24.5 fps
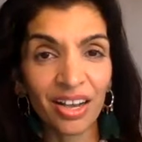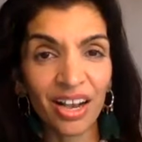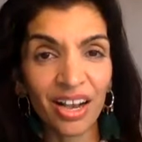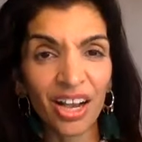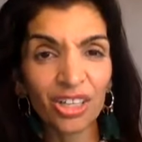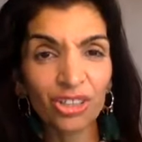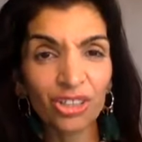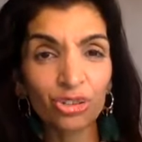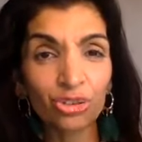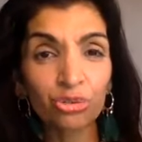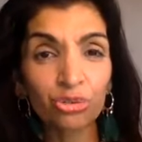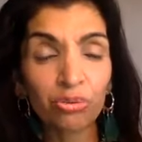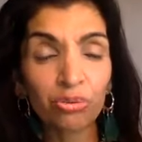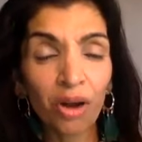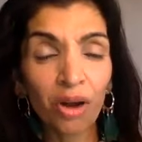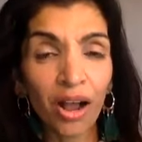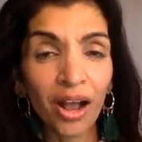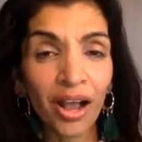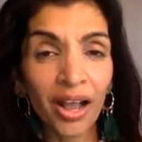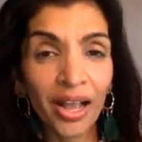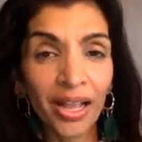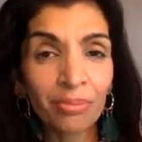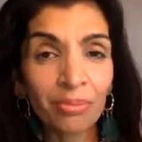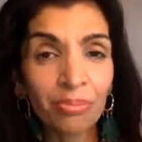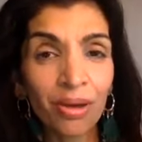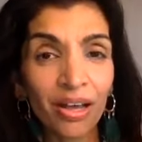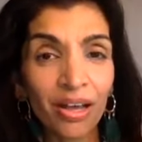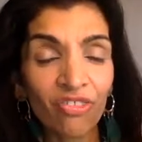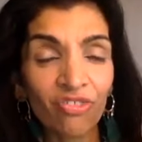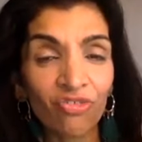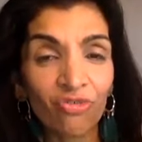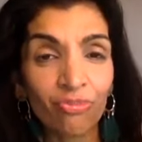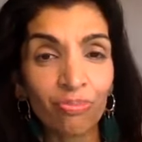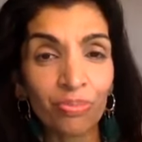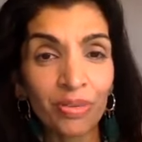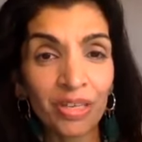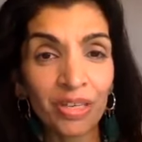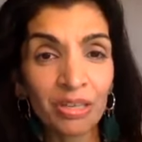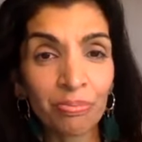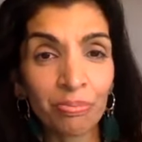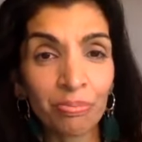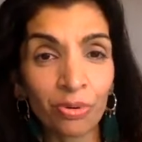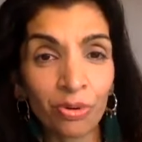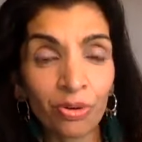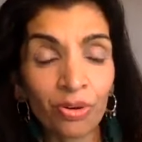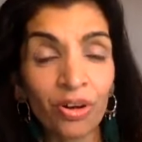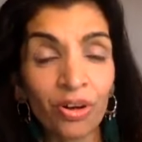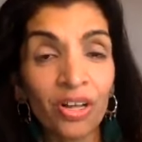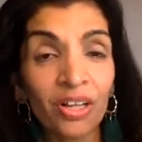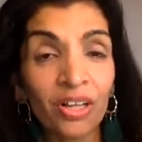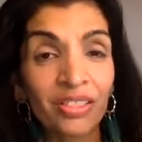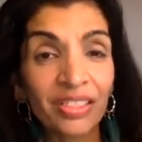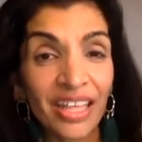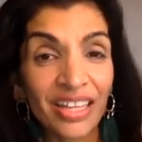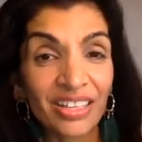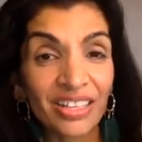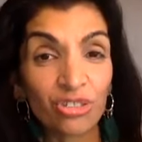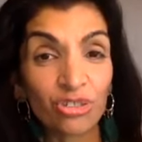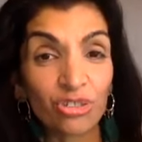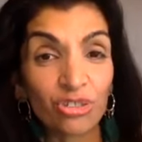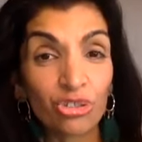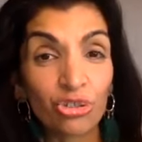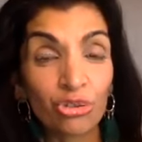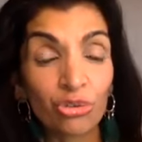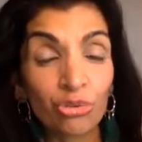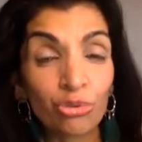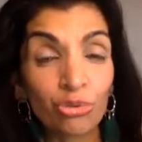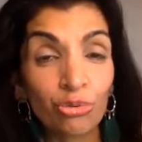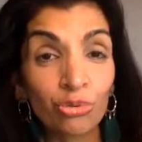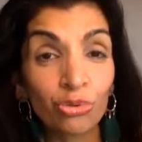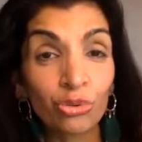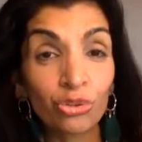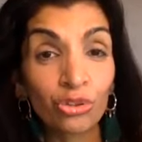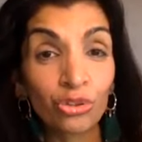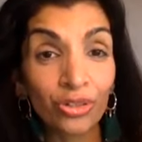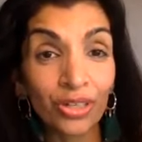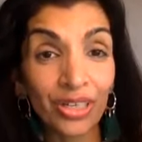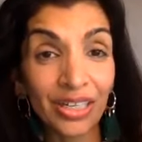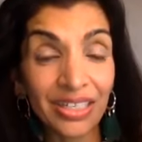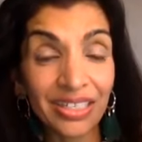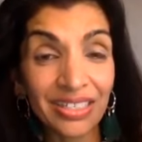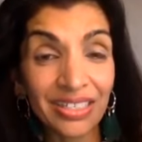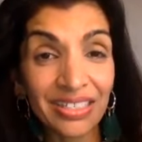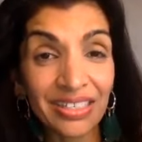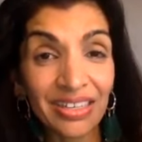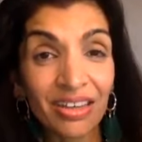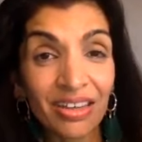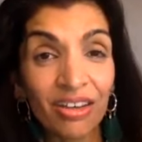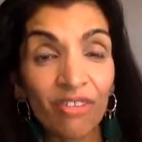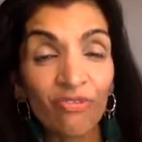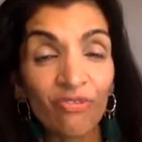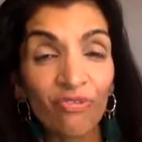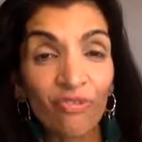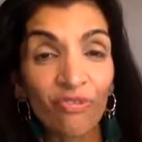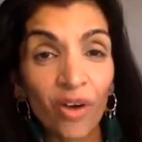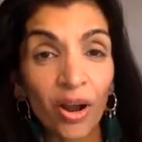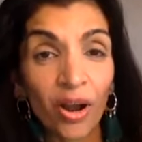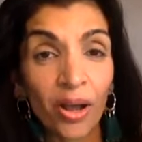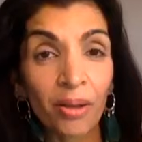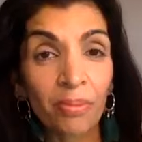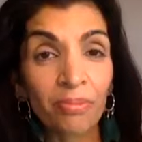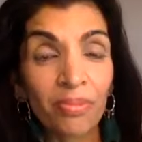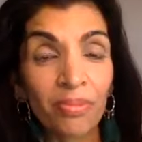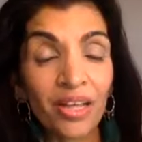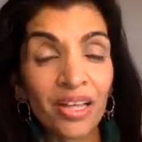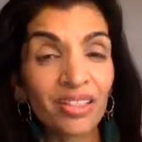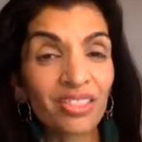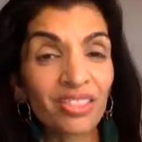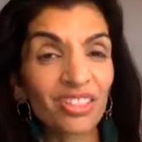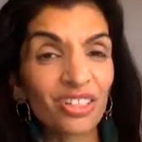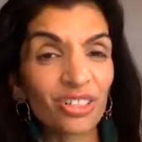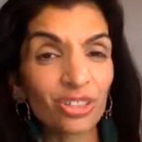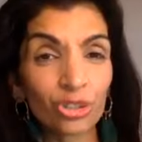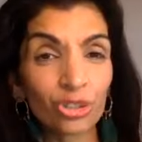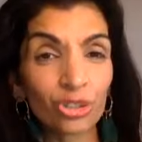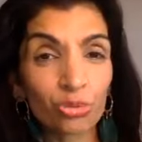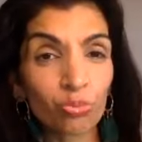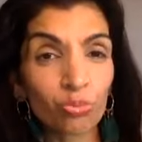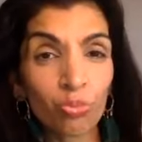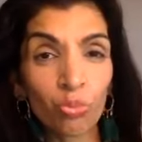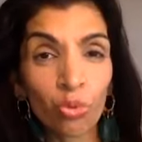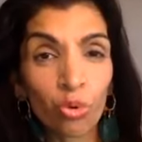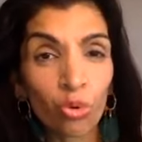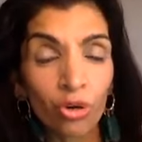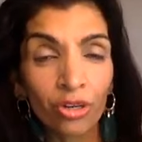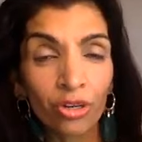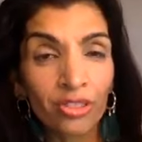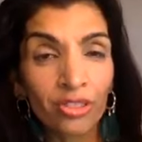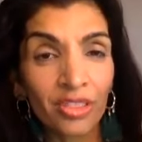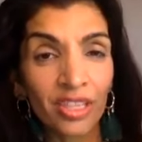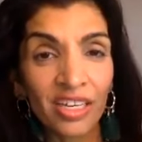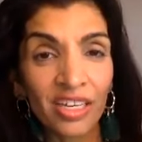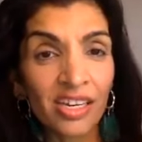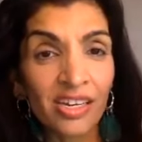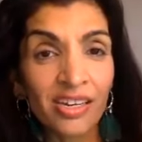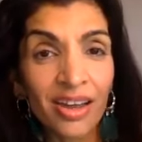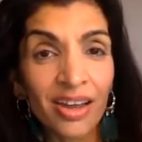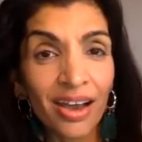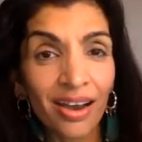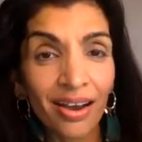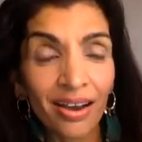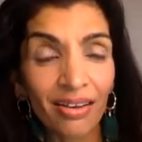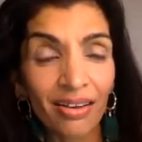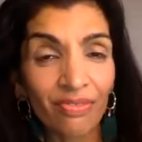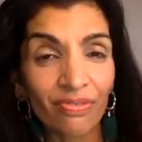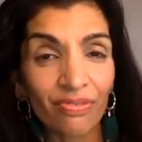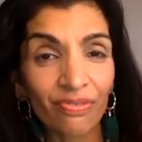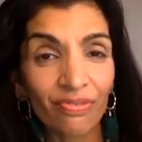A tribe of people that do good from there's more than enough